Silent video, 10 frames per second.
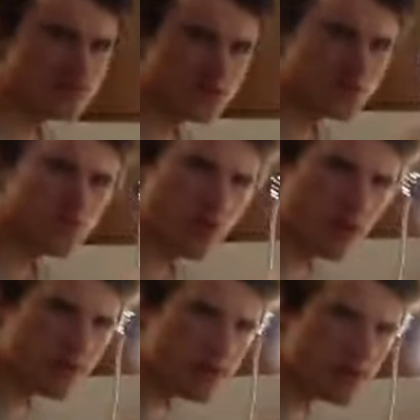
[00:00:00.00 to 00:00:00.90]
You know what
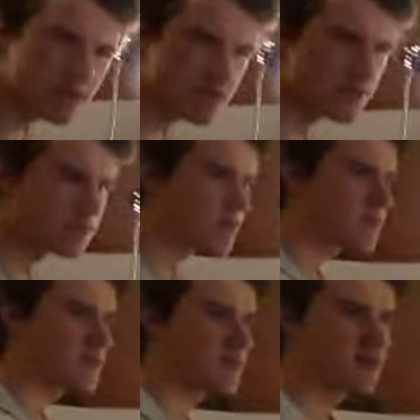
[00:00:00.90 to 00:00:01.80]
I mean.
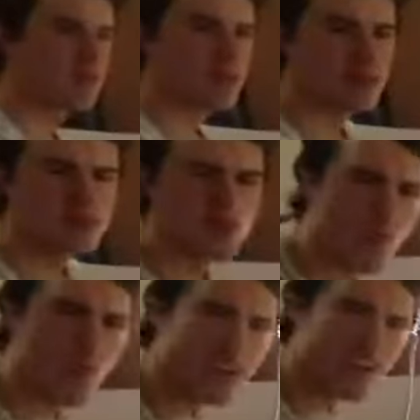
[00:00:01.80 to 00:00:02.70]
You're
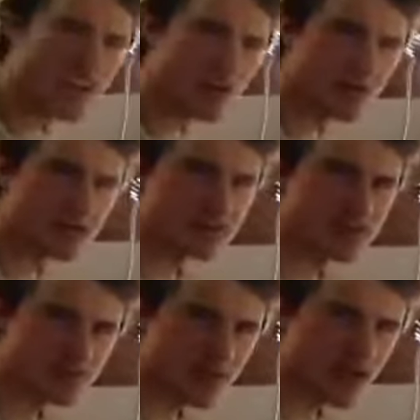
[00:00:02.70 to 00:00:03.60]
all white anyways.
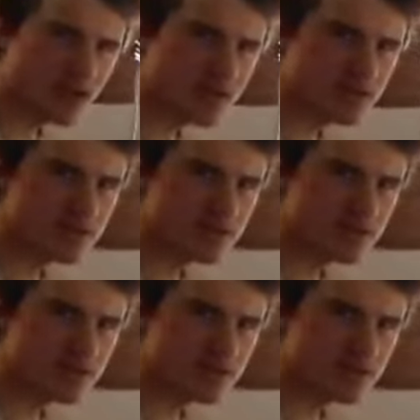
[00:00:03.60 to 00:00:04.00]
Doesn't matter.